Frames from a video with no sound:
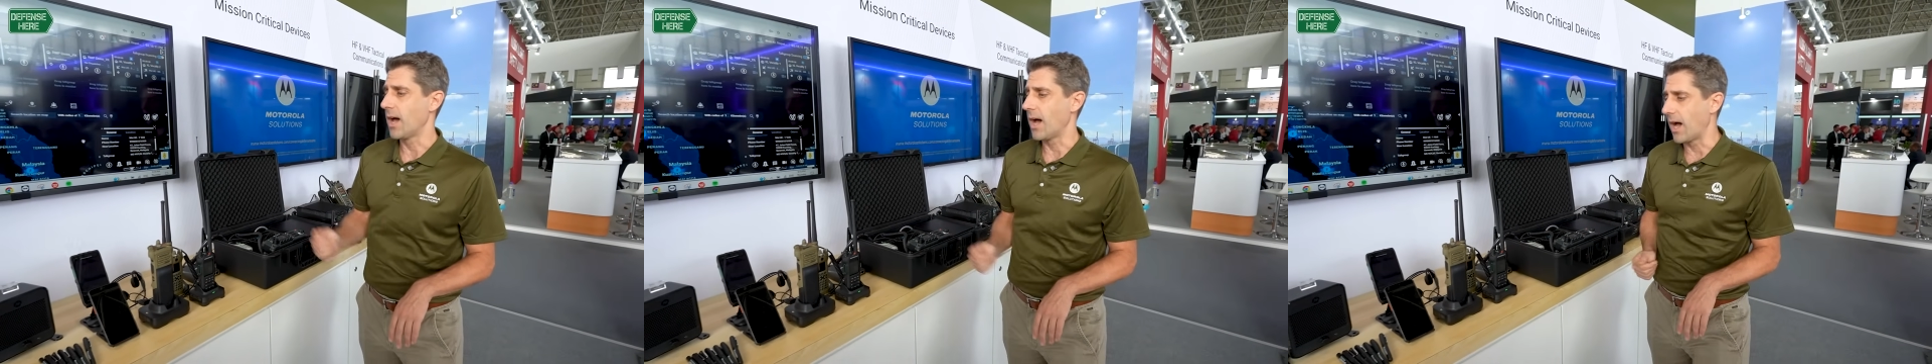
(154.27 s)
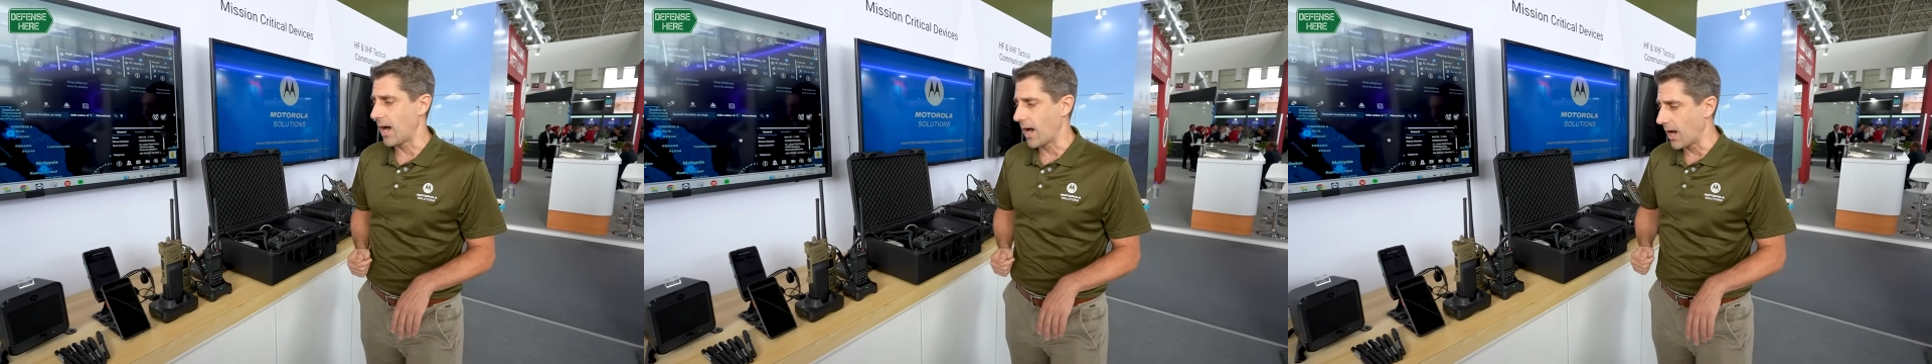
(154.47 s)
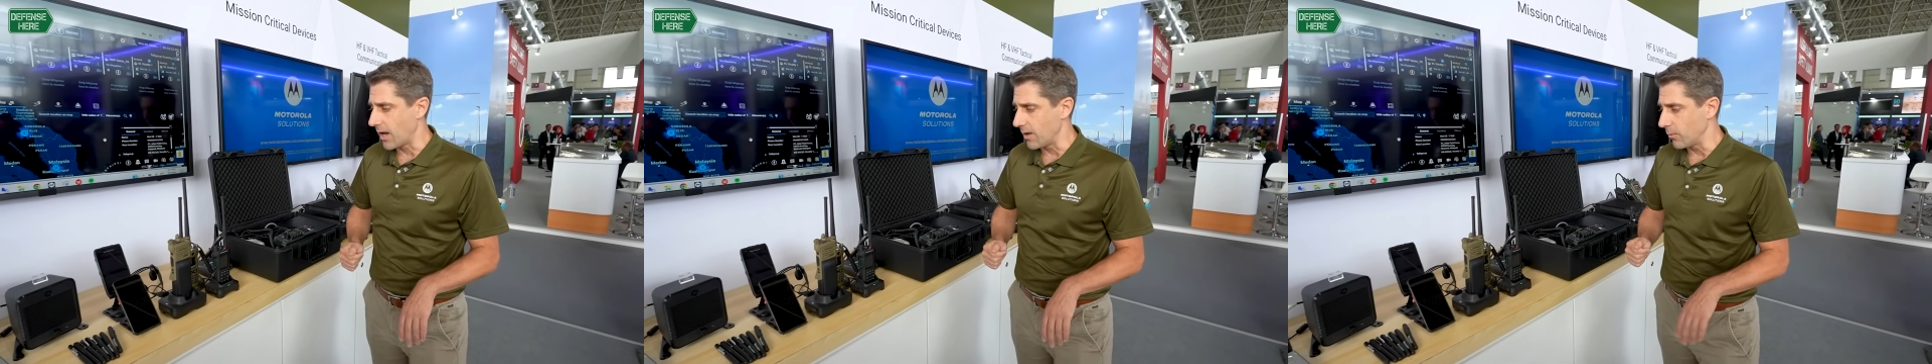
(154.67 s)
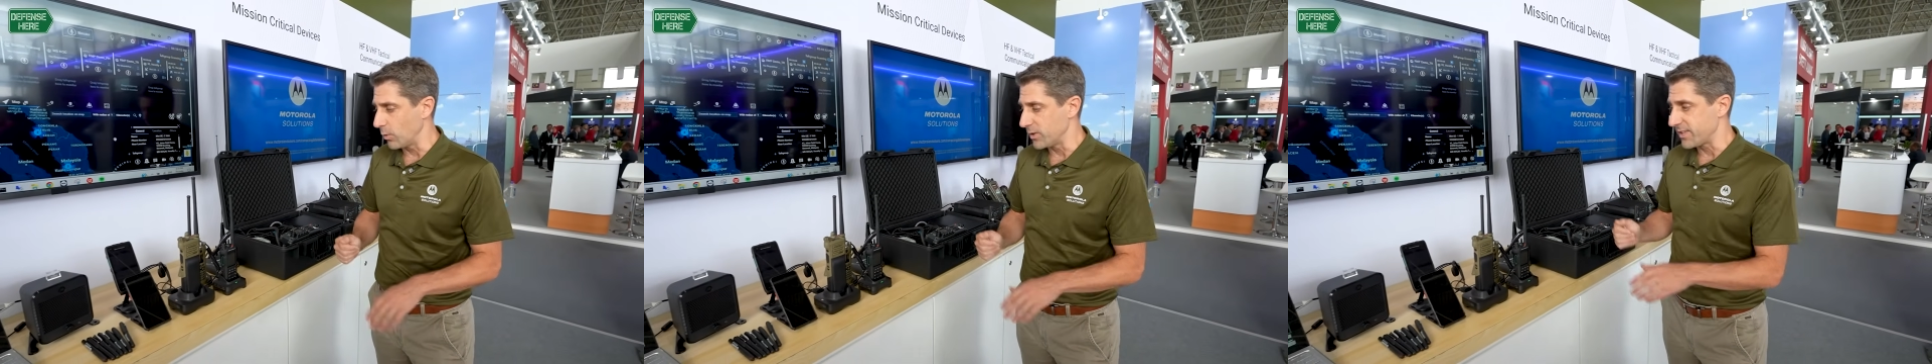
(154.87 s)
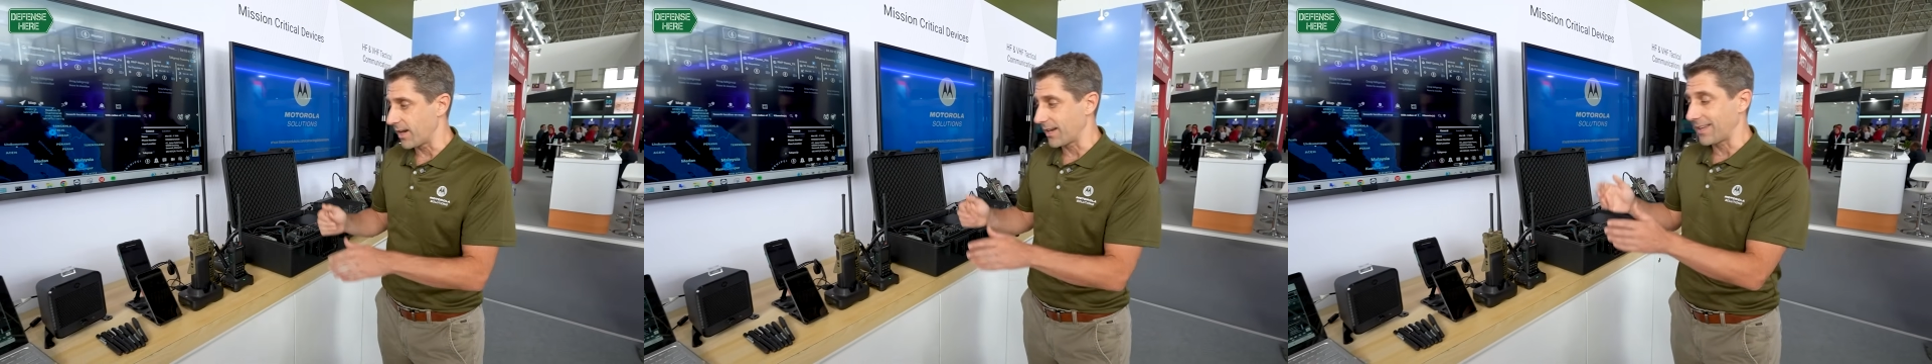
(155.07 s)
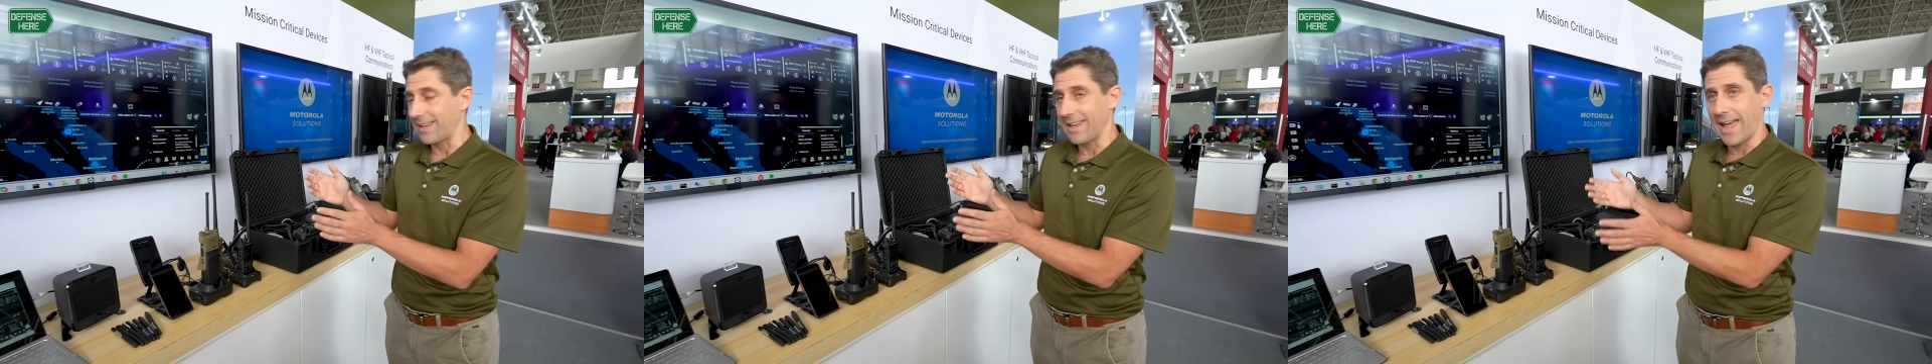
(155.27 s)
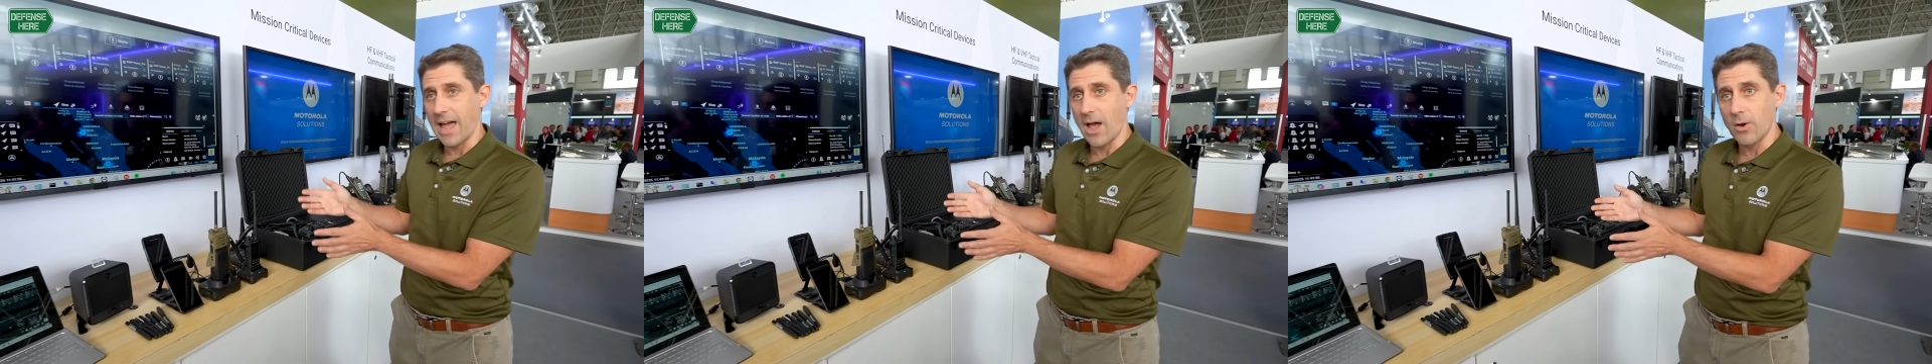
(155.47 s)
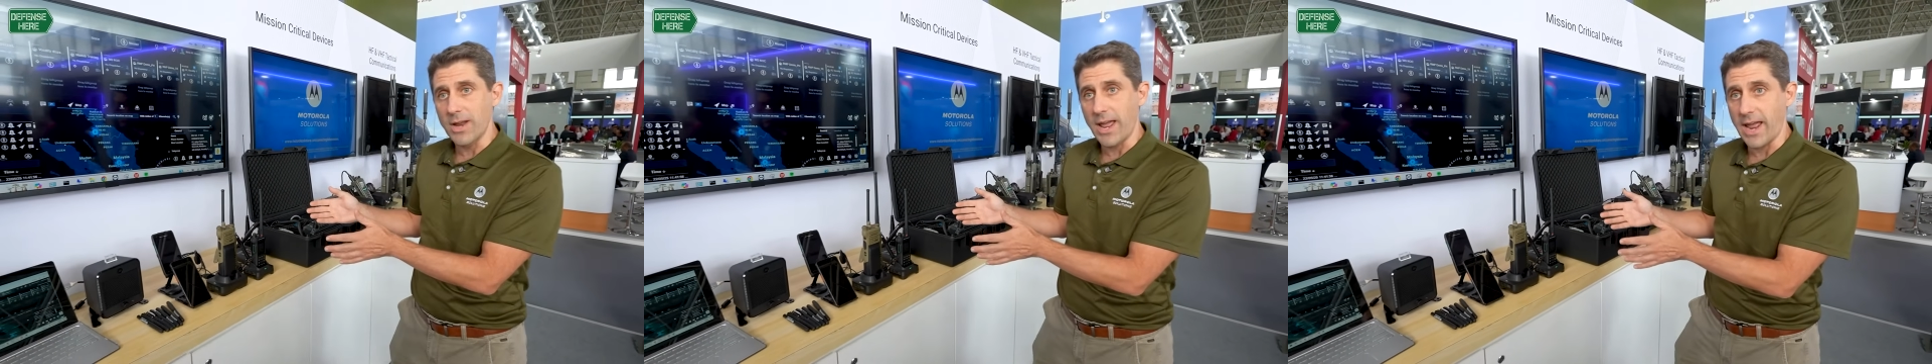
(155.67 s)
uh, which are
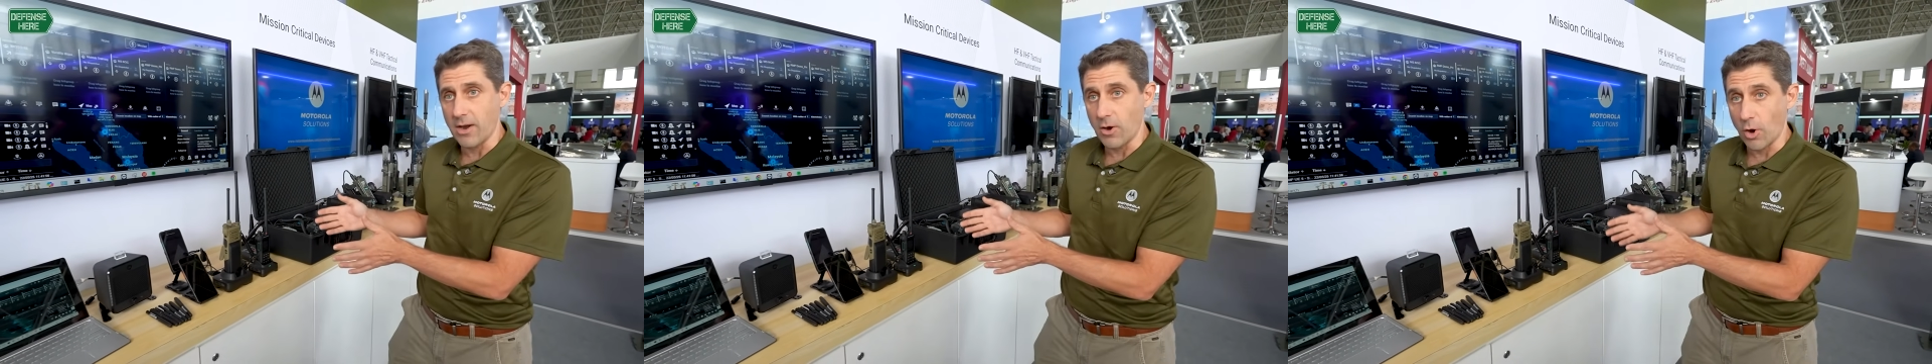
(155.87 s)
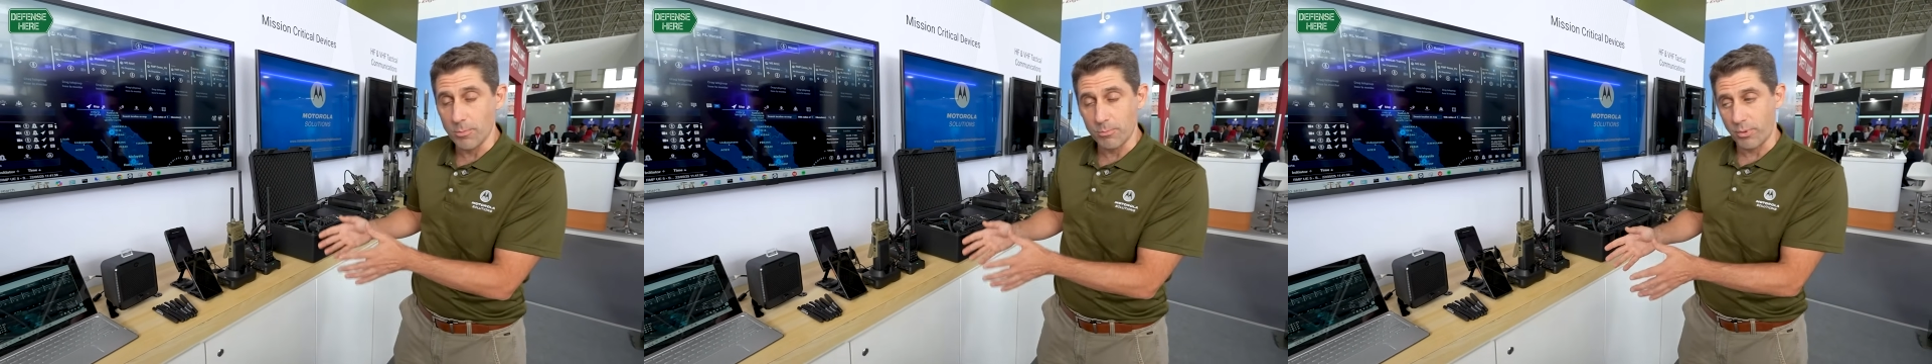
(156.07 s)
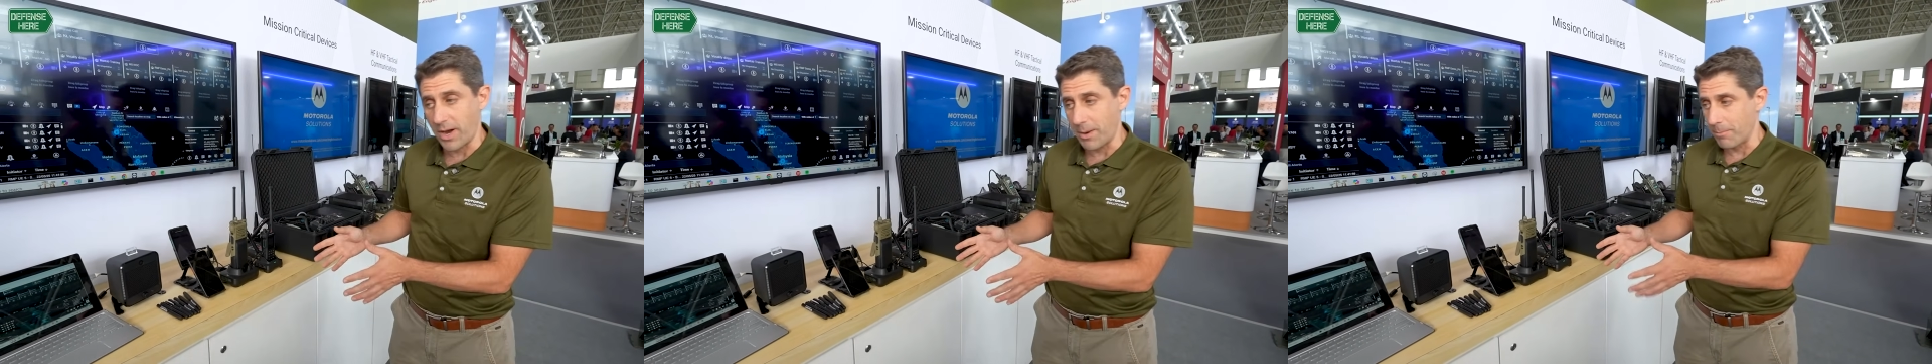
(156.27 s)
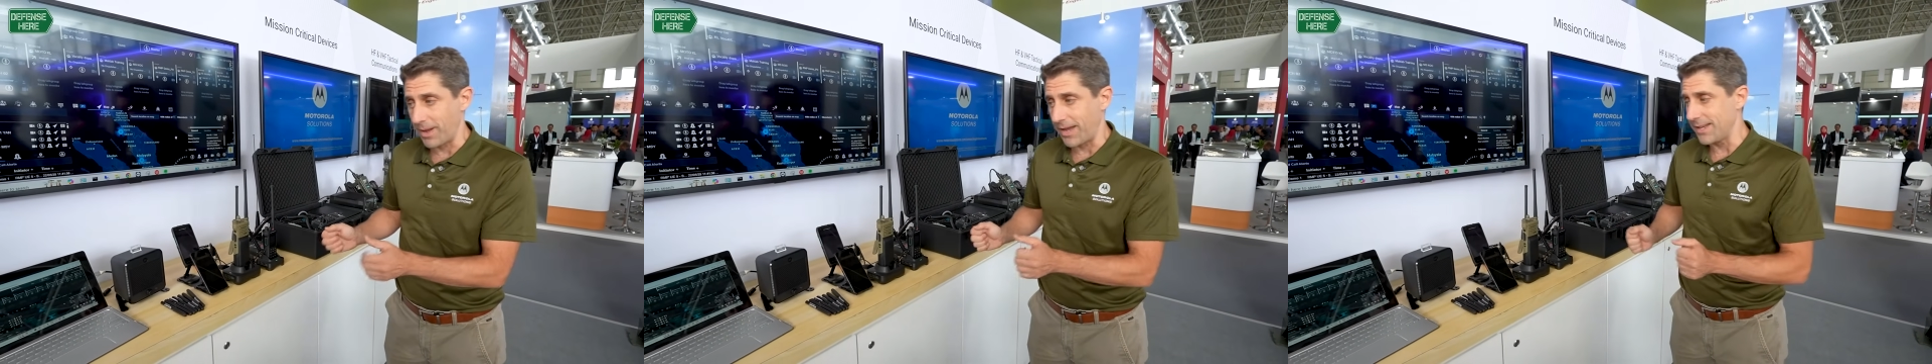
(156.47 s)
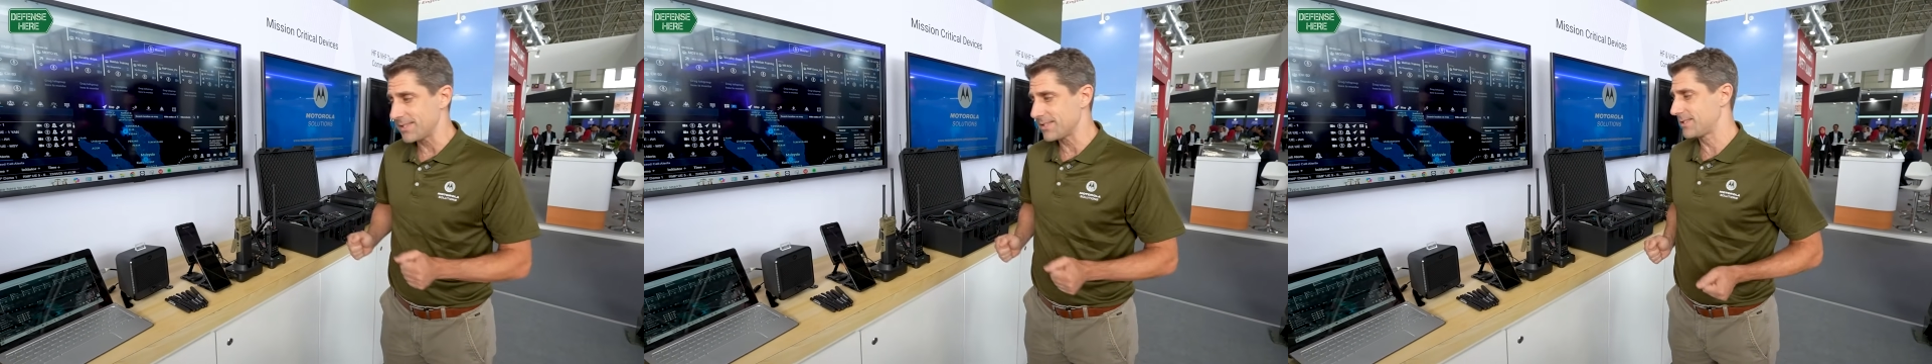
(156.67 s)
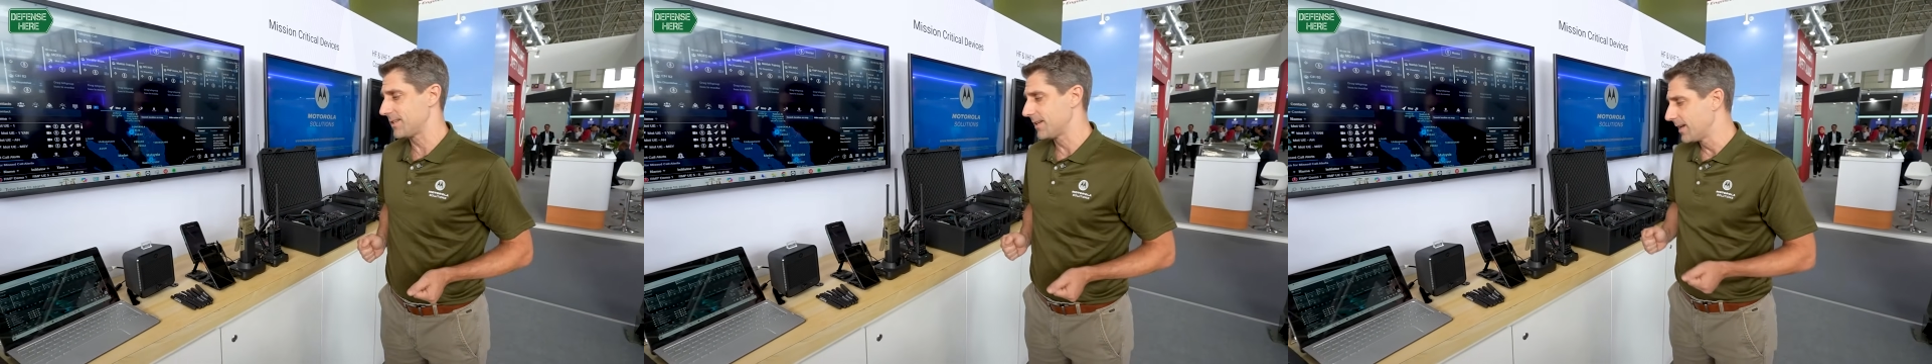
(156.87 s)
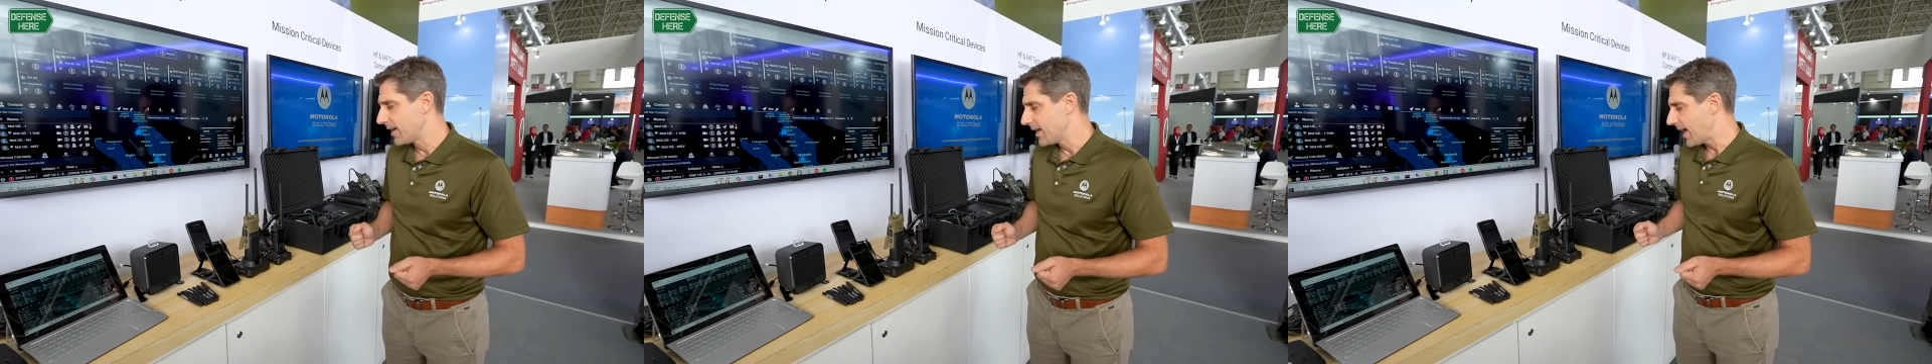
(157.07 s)
cloud and on-prem based.